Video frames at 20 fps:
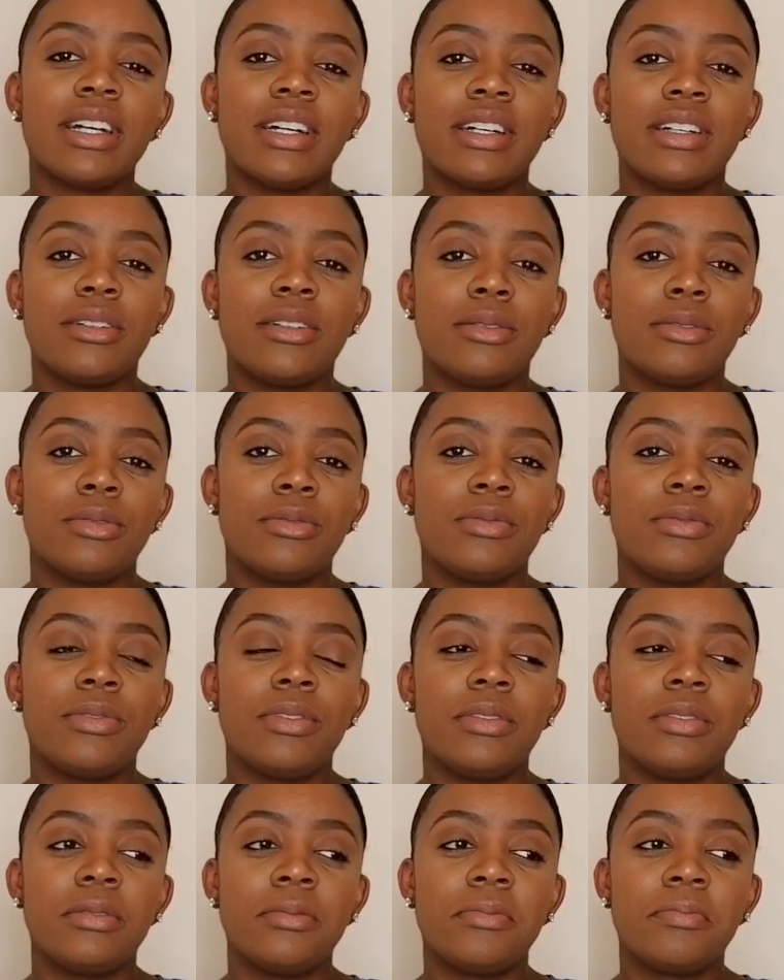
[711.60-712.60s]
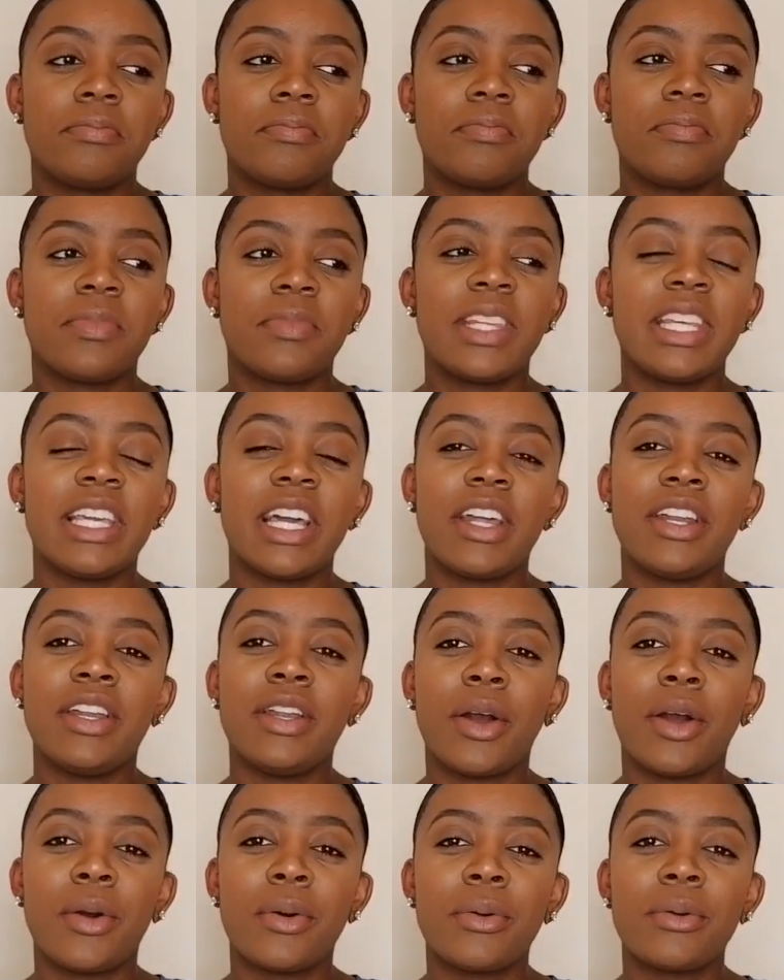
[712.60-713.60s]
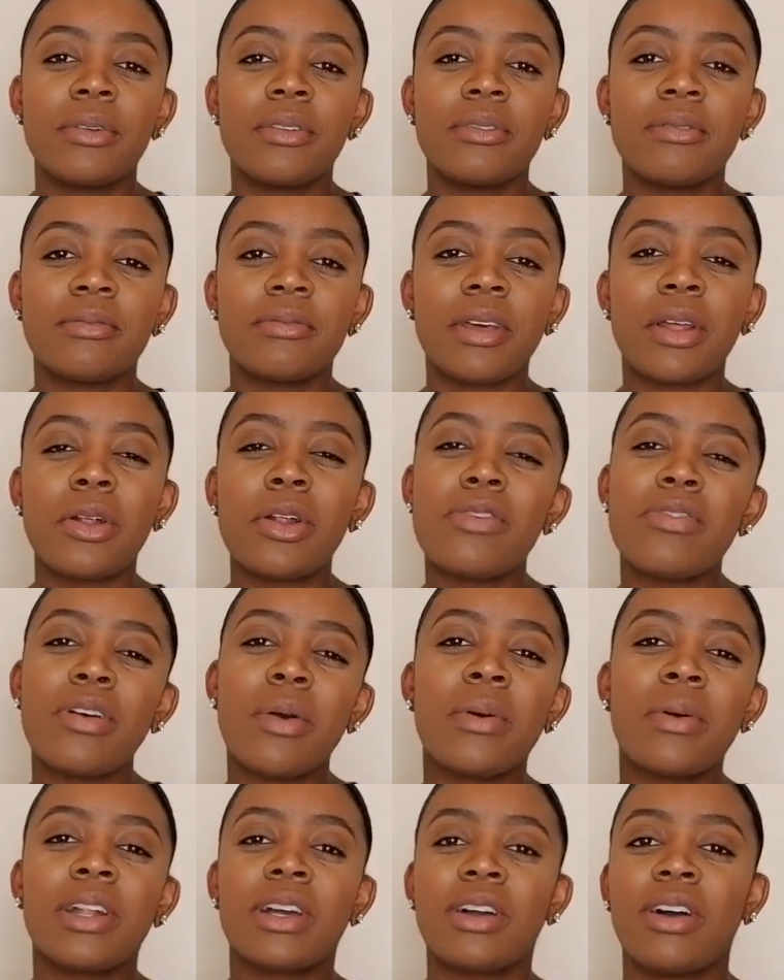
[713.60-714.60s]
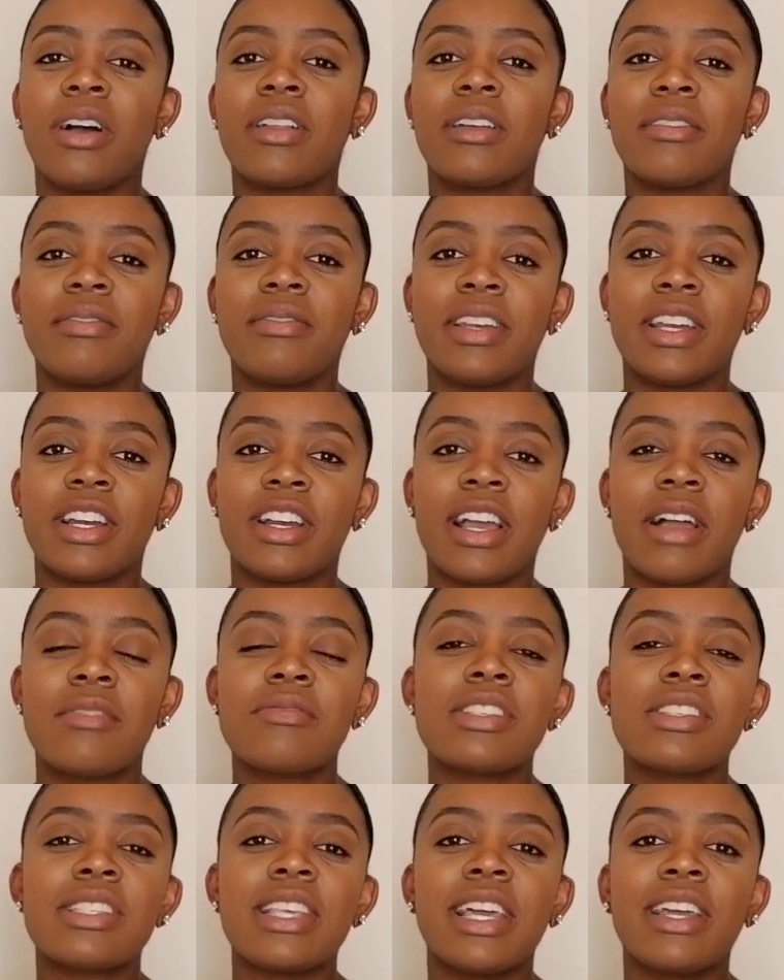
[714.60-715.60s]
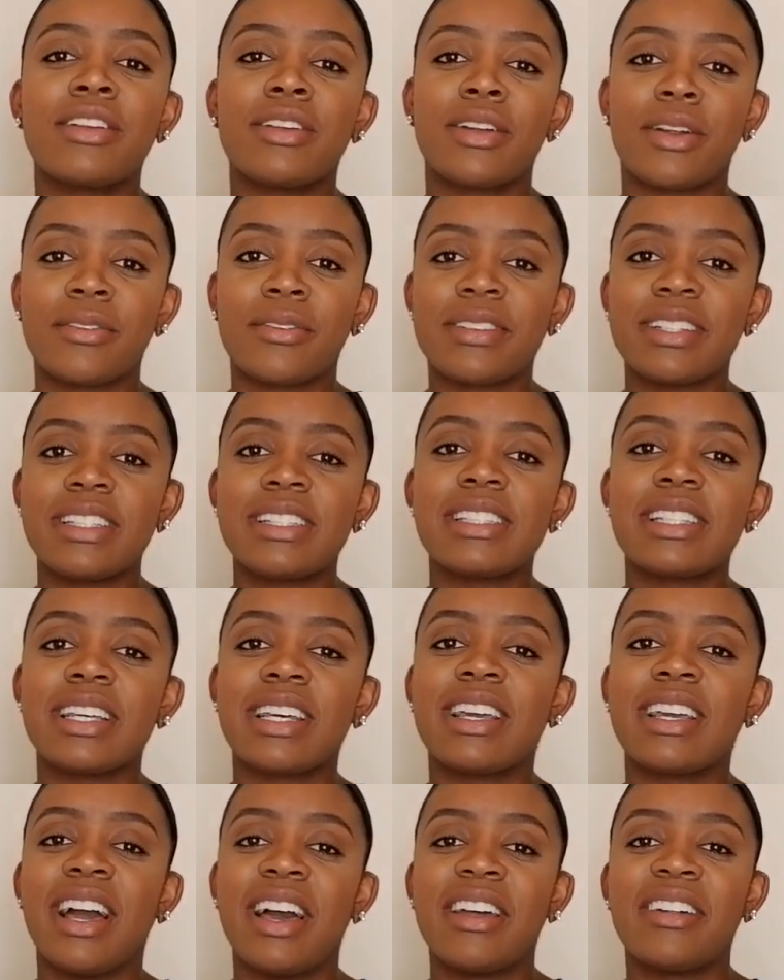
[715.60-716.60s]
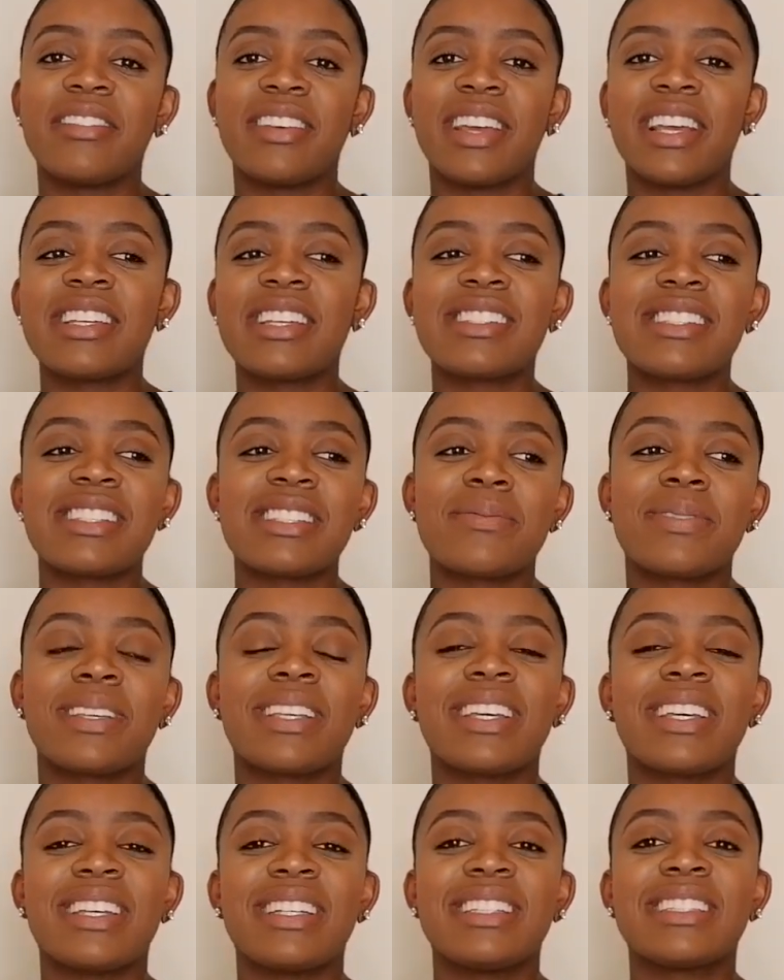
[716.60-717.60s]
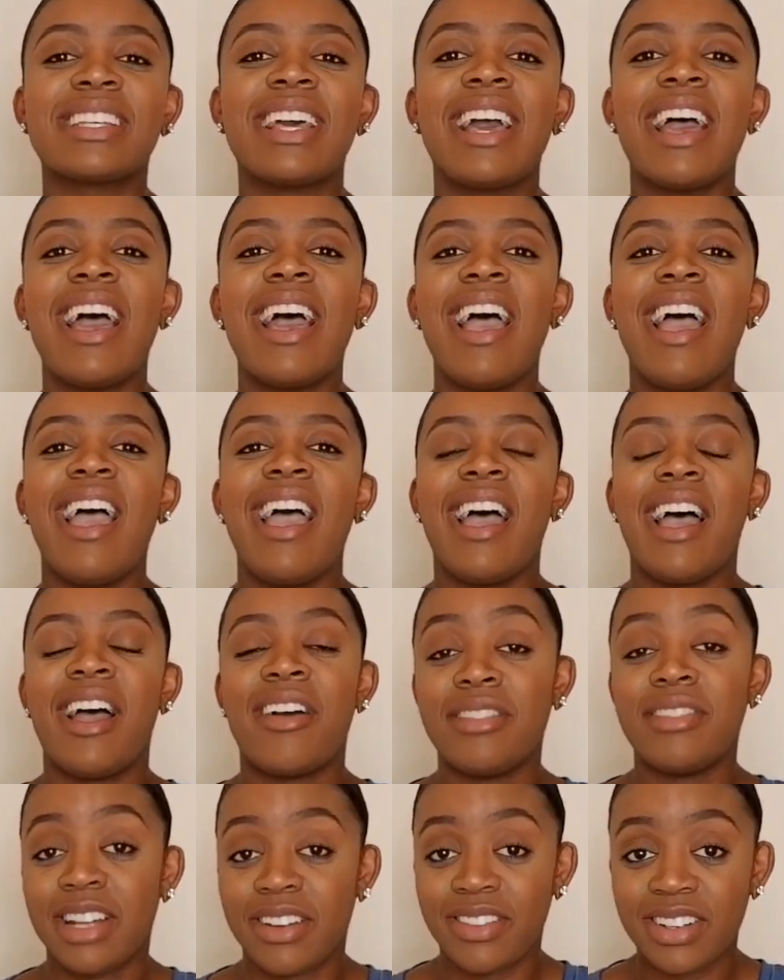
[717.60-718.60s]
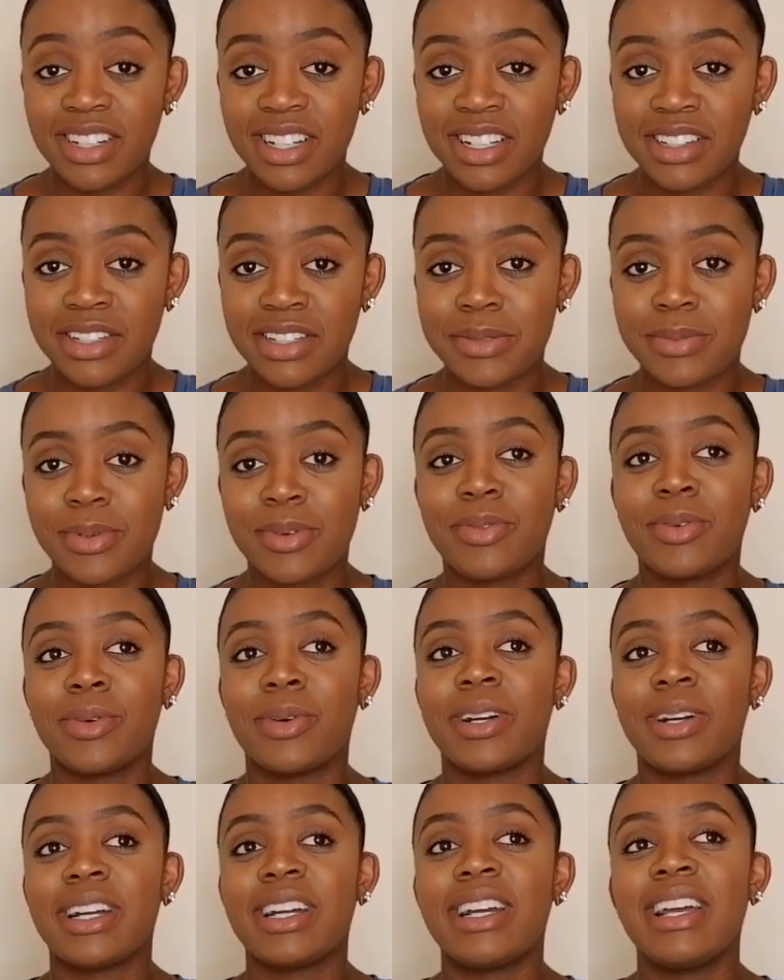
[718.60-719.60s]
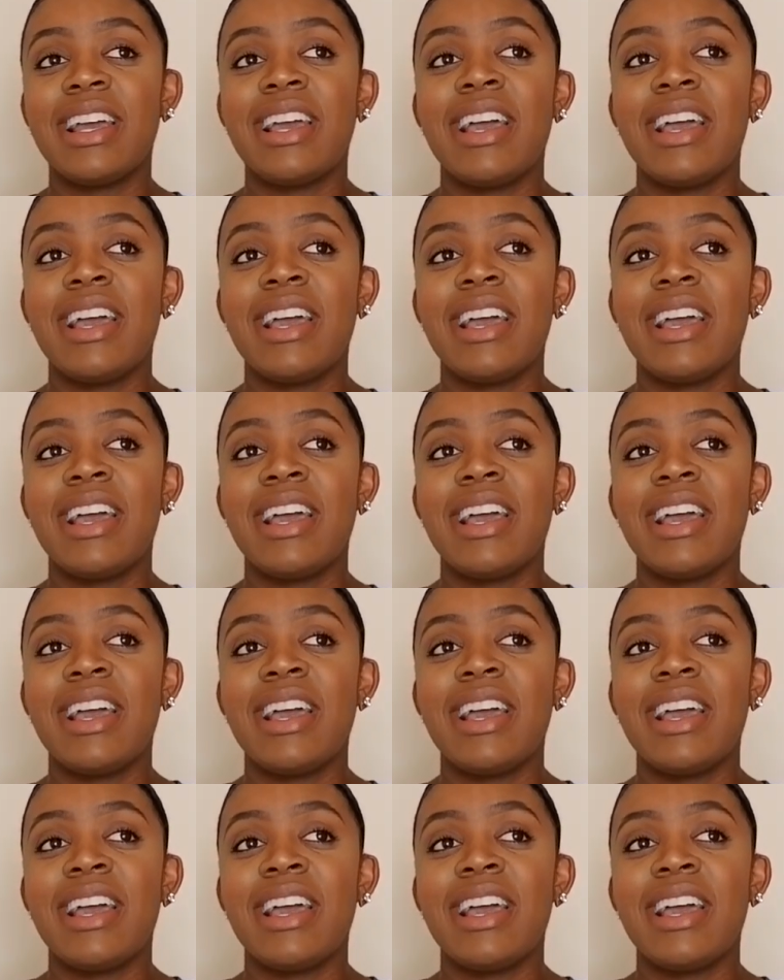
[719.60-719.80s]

of the unknown. I don't know if I want to call it fear. I'm just like nervous and kind of anxious because I've never done this before